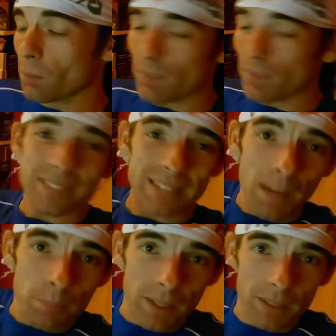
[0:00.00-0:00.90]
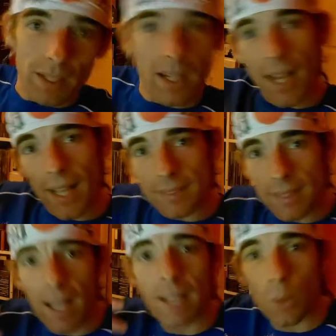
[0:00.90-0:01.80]
this summer had
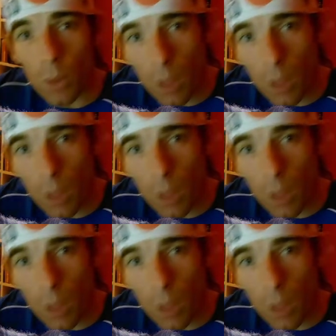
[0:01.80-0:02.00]
a toll on